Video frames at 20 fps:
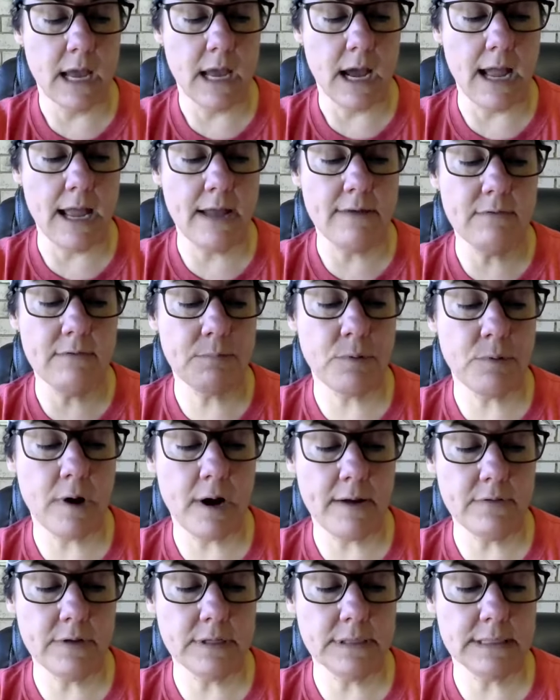I have a
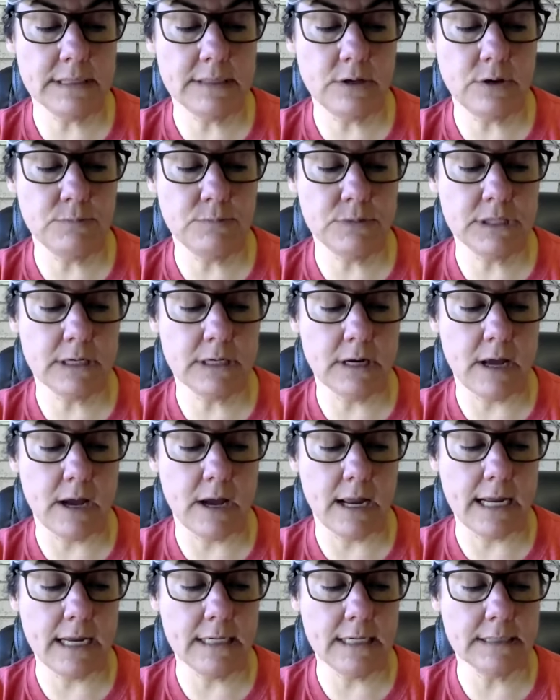private Zoom
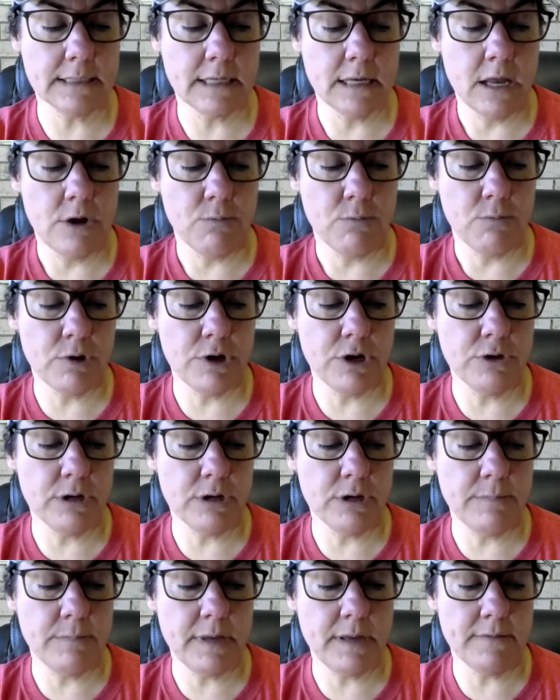tonight where you
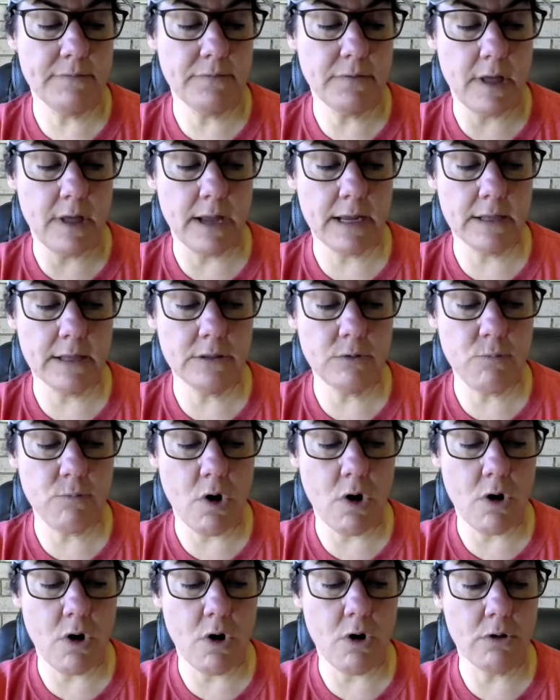can be a fly on the
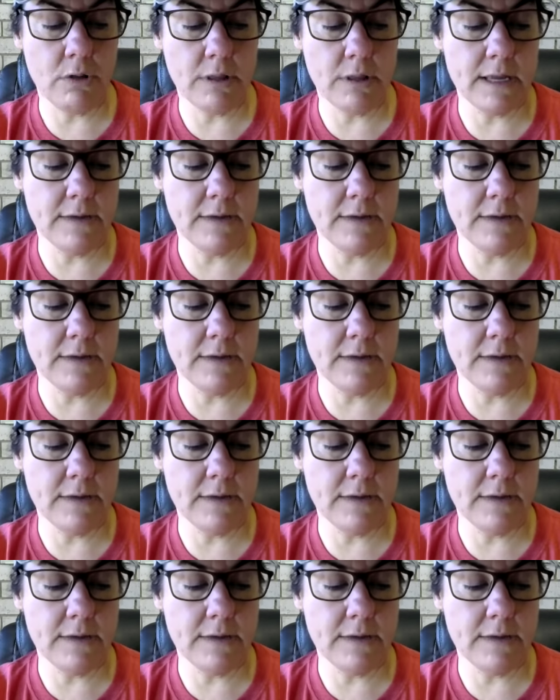wall.